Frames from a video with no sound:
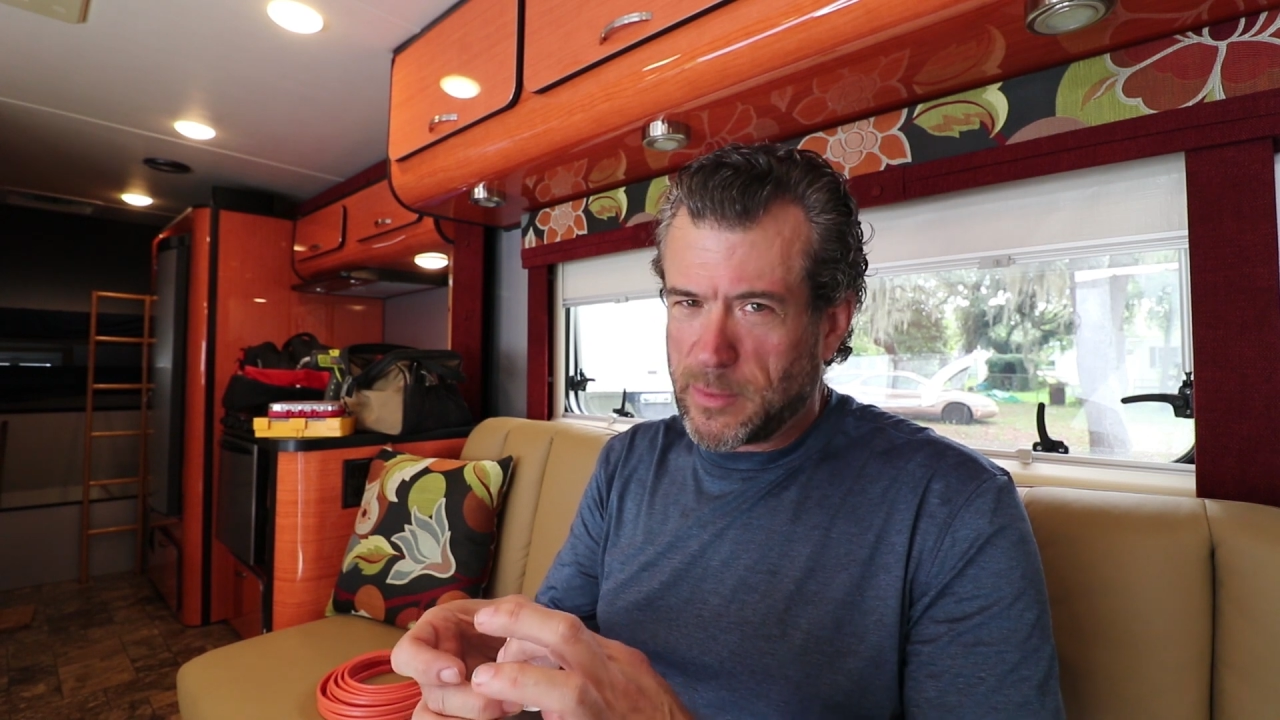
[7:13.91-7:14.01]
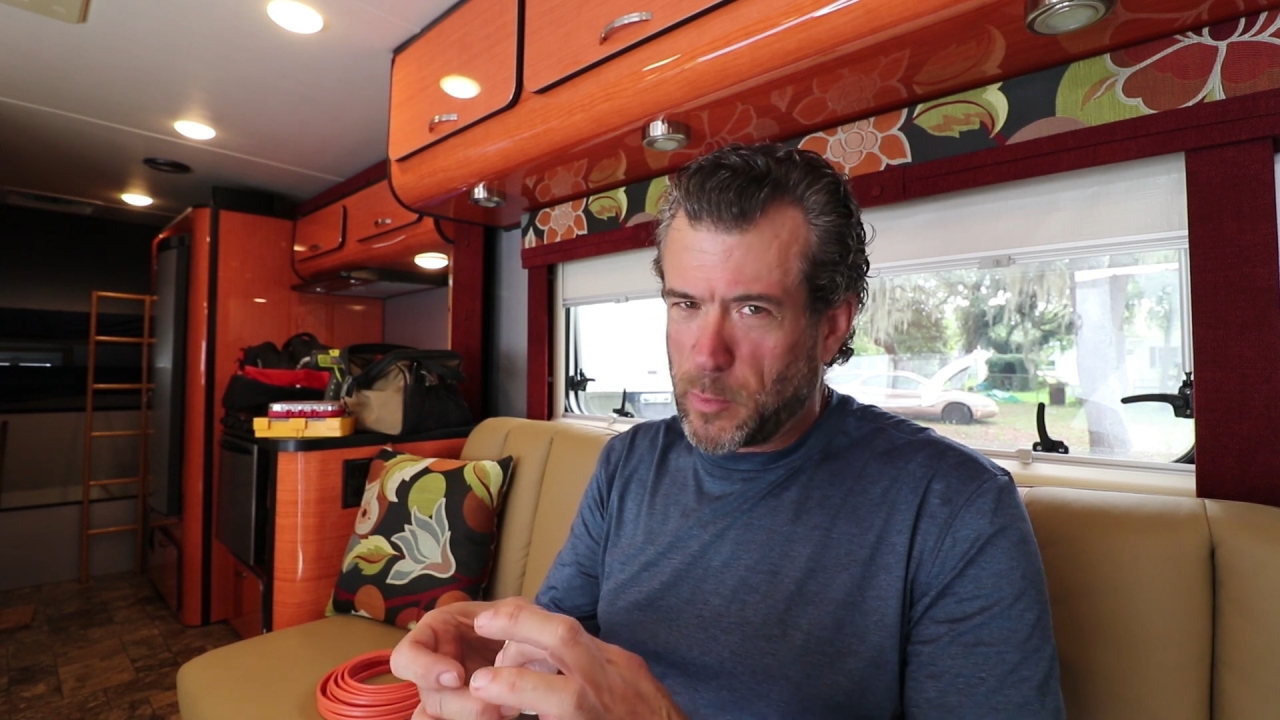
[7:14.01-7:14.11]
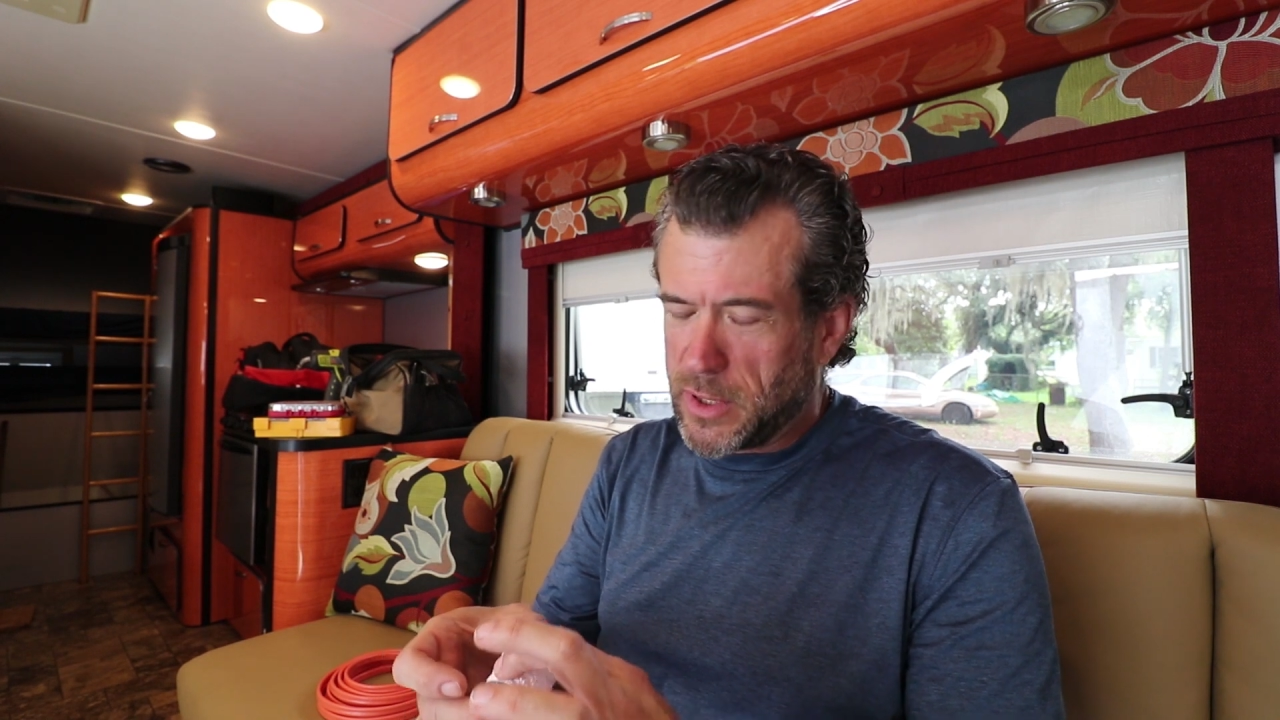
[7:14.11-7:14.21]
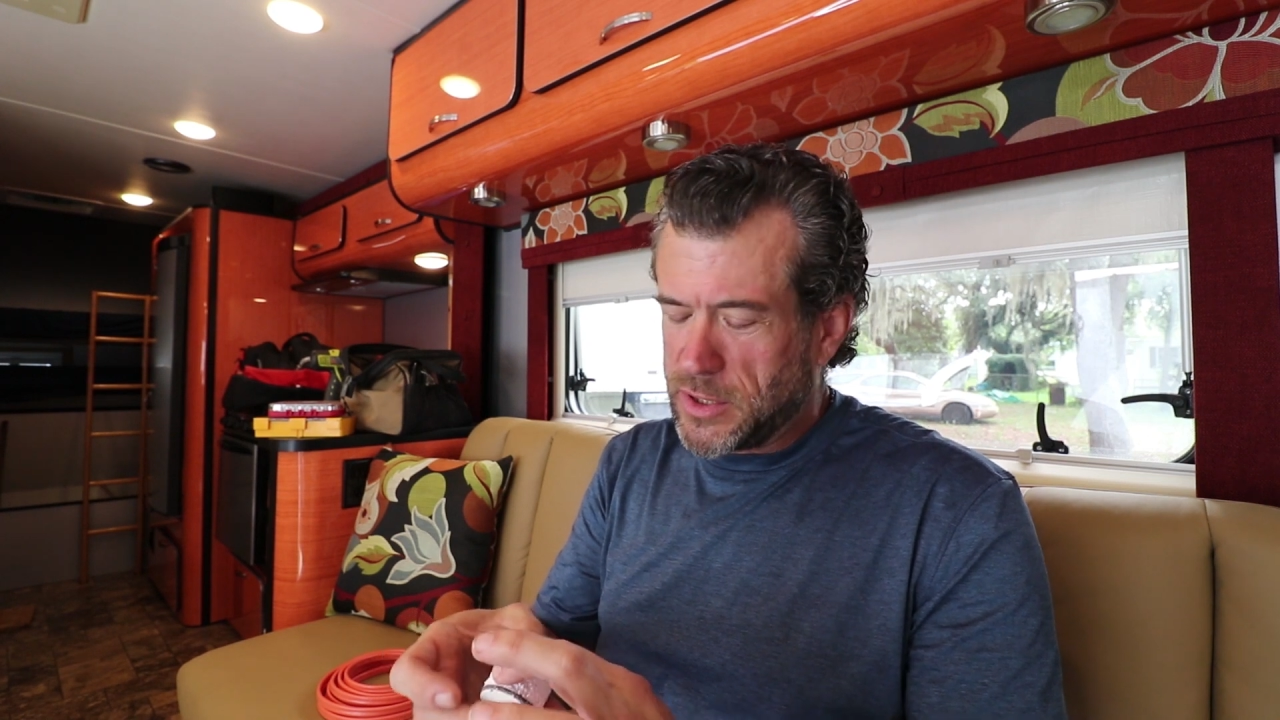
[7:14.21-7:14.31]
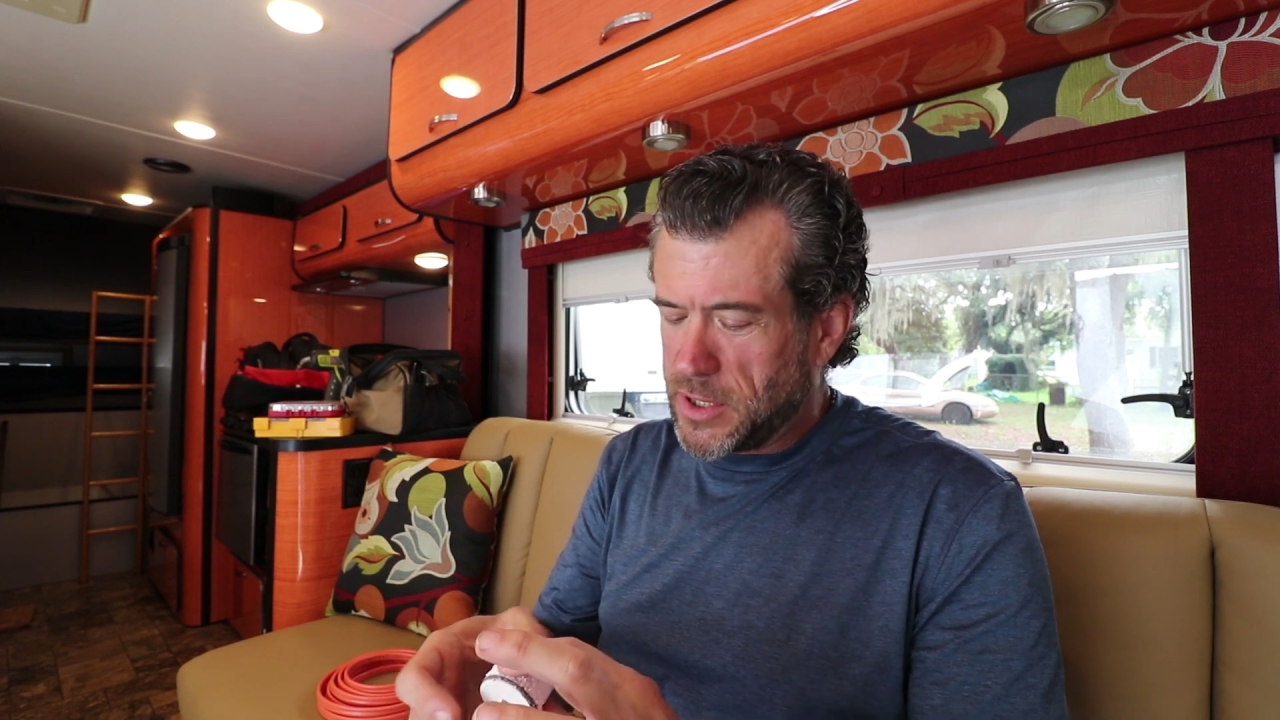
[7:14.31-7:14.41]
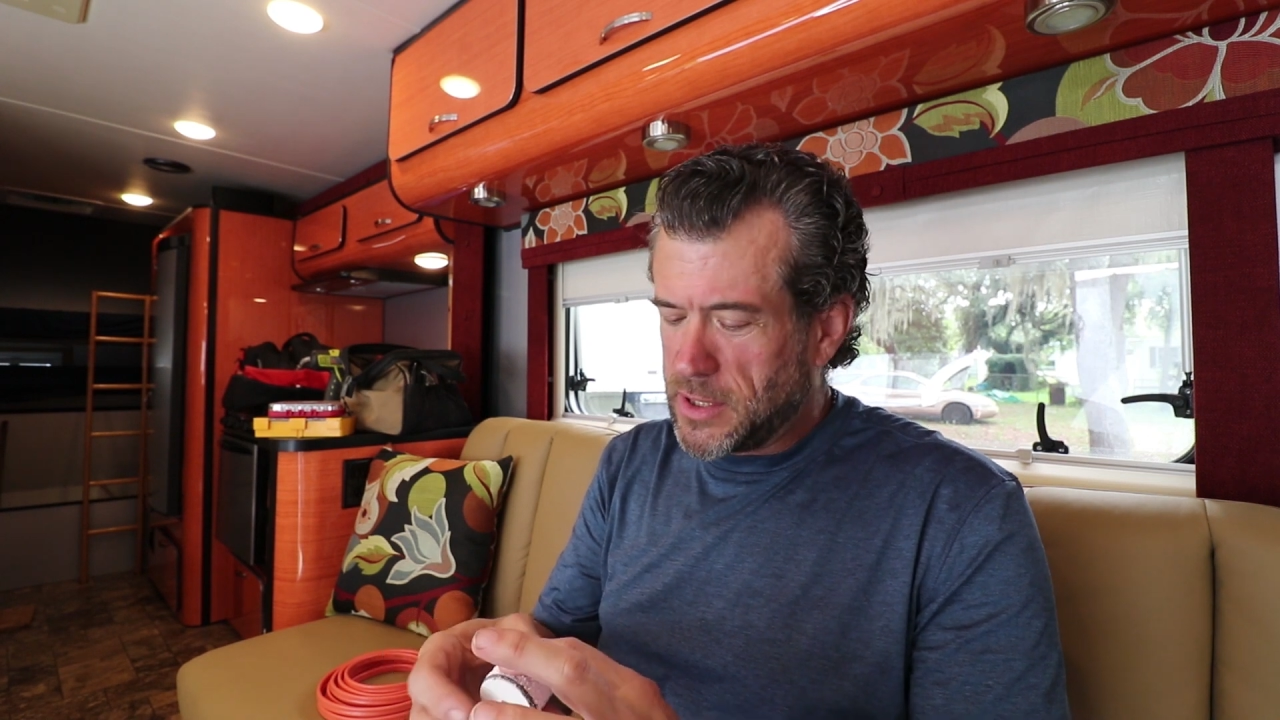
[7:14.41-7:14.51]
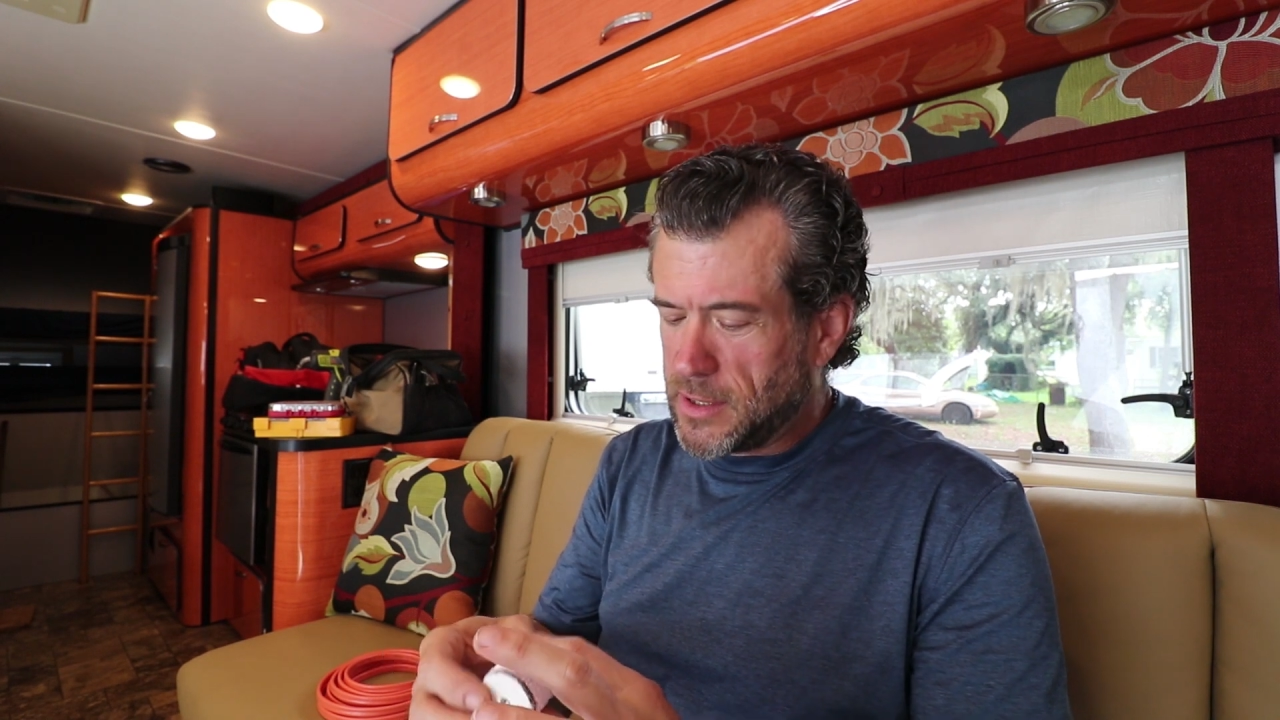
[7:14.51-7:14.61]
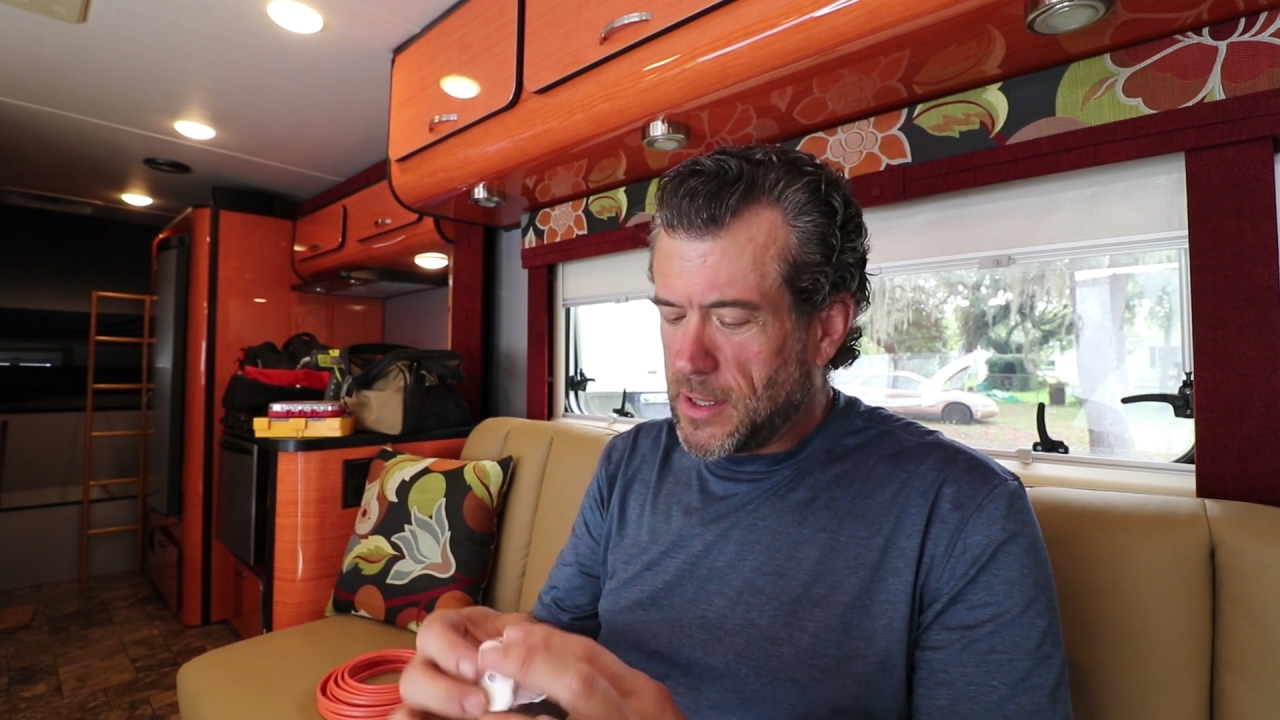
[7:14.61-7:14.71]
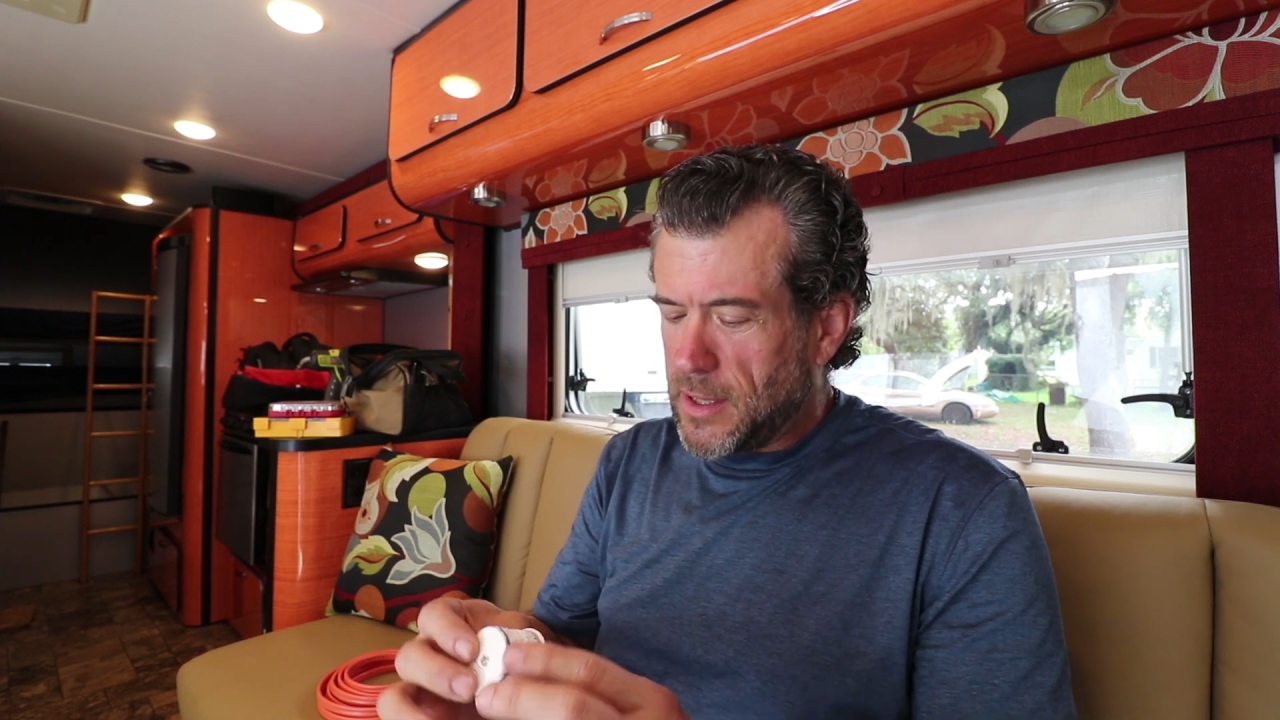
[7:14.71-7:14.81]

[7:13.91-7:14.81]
spongy.